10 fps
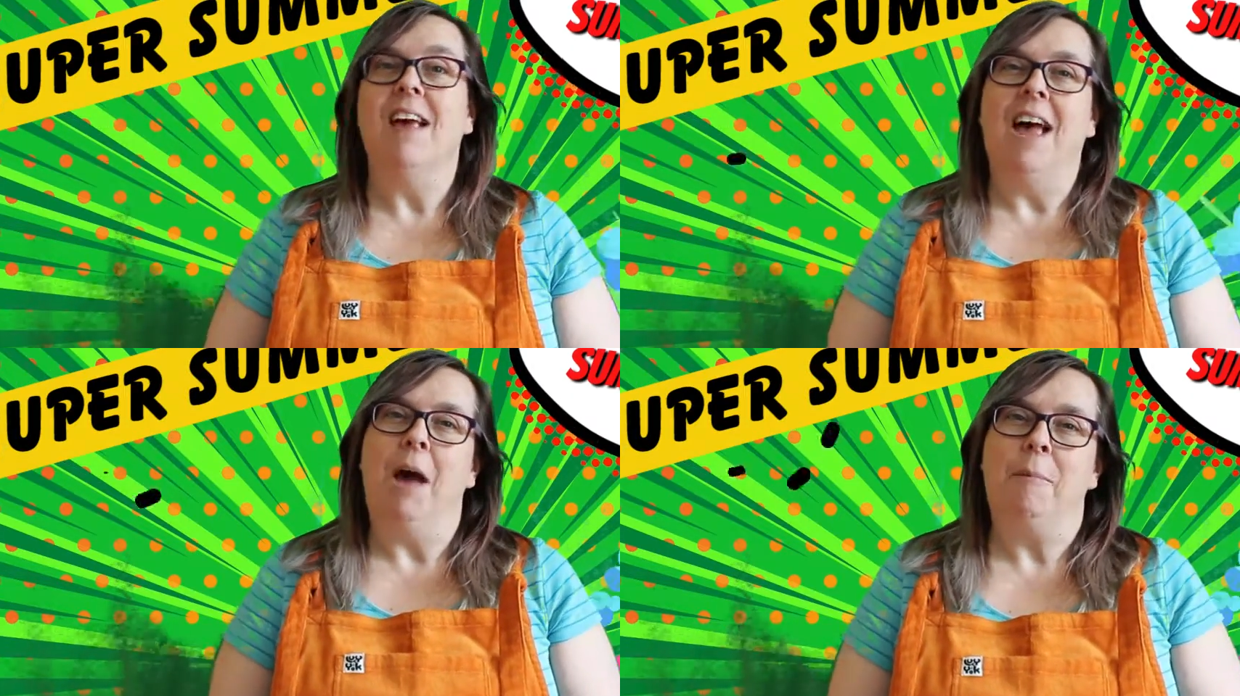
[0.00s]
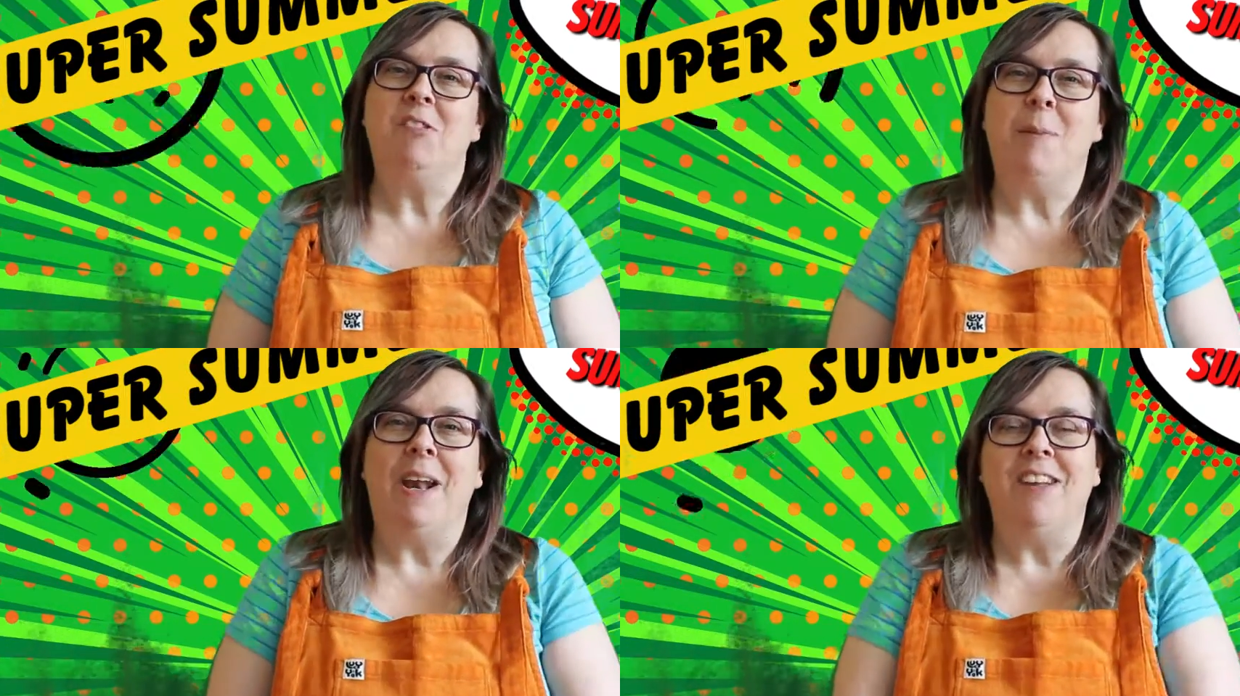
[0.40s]
at
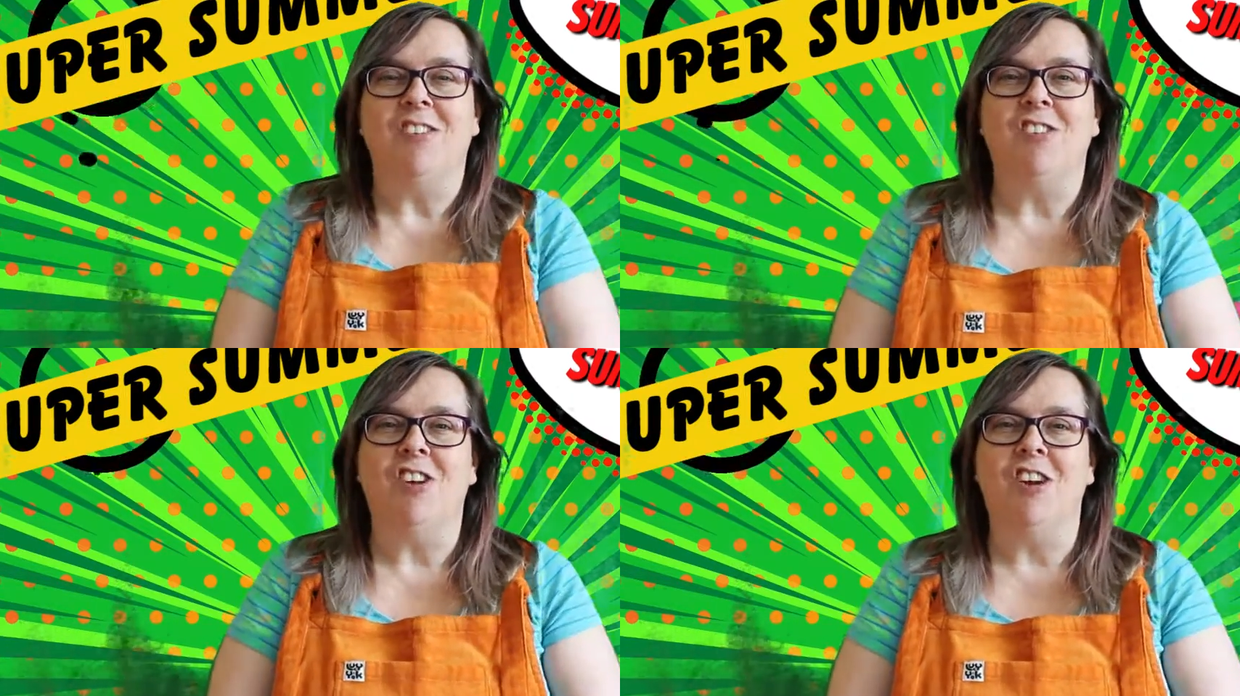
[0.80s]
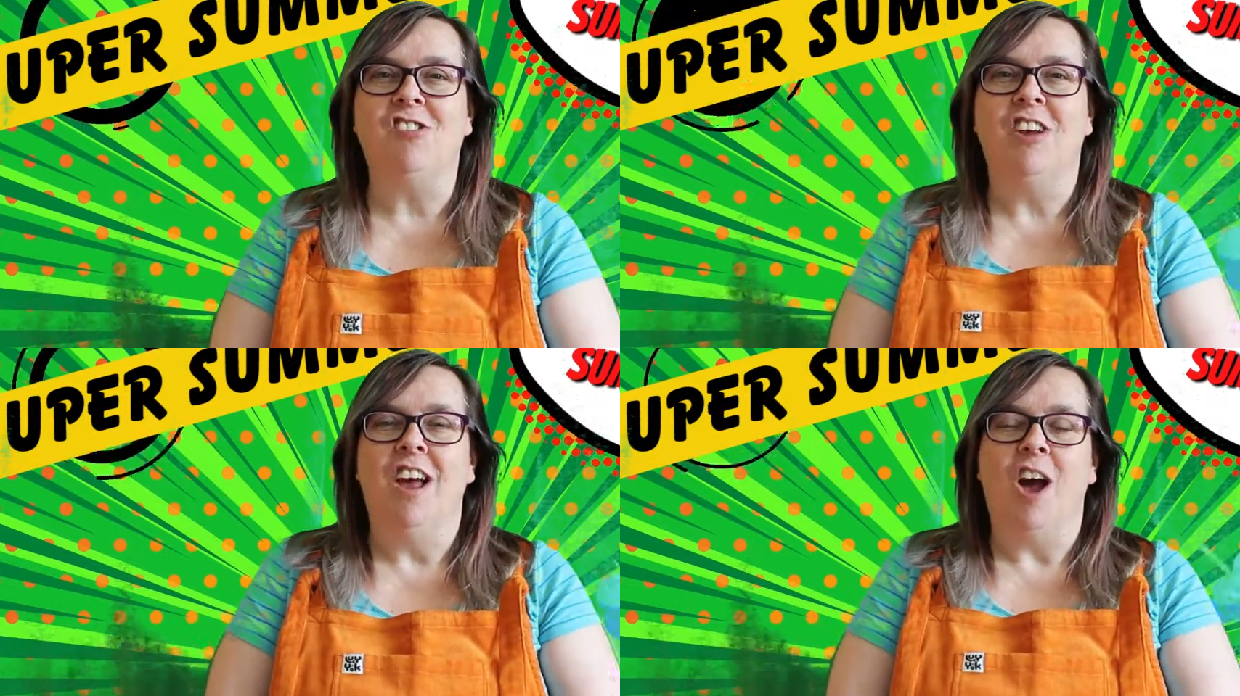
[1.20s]
Bishop Hannington
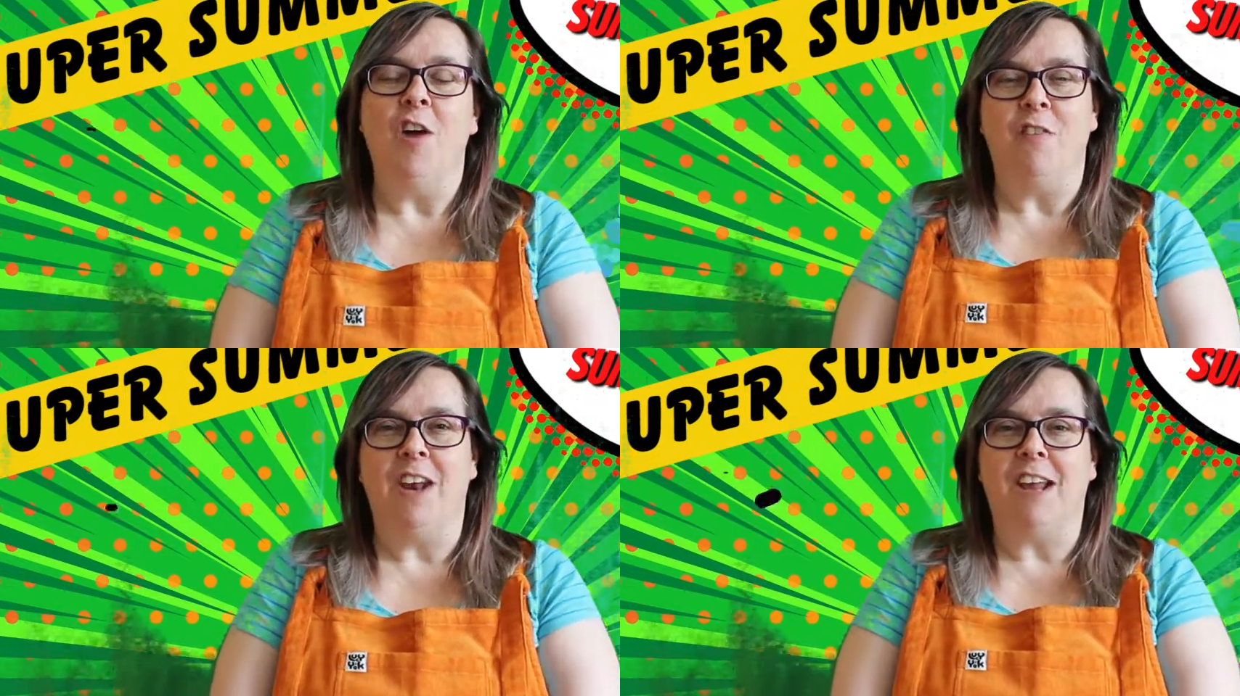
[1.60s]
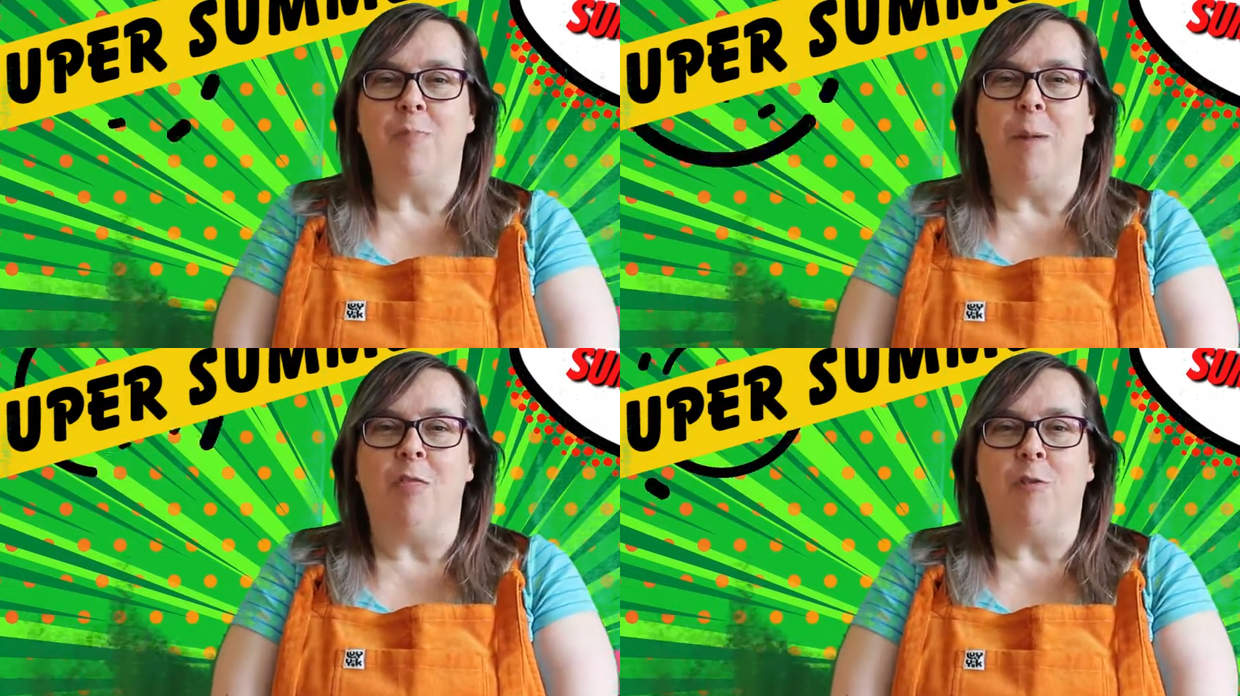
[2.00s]
Church over the next
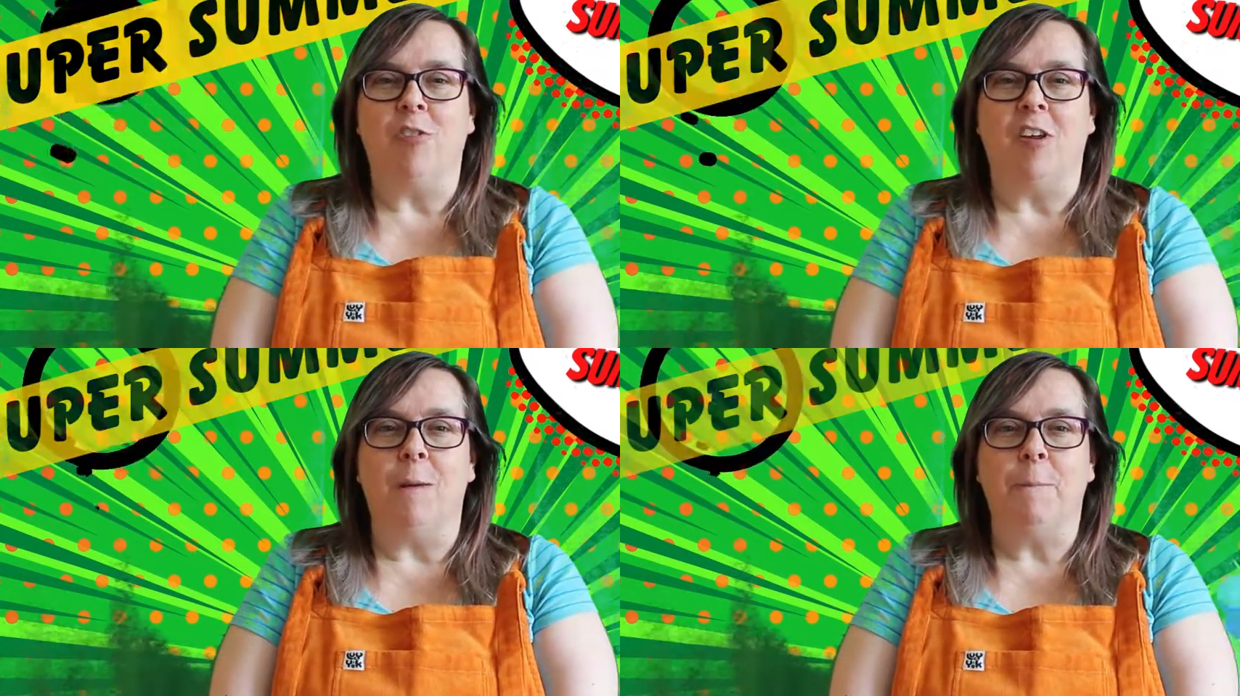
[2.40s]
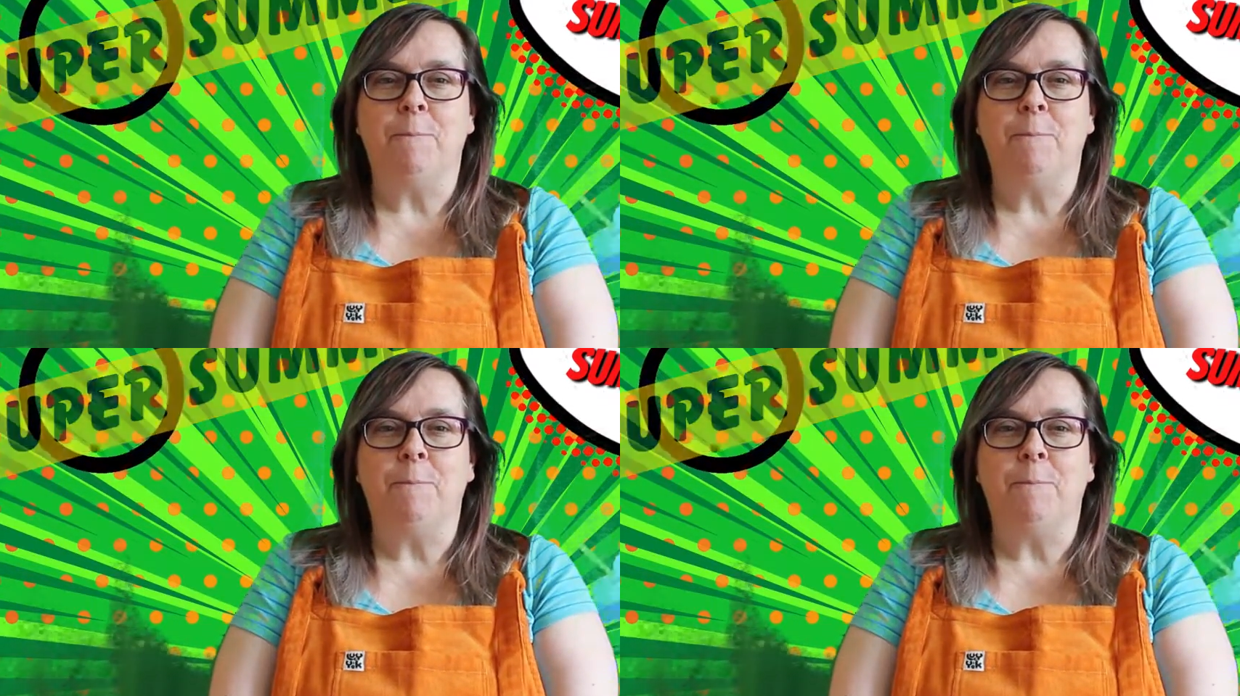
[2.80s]
month or so.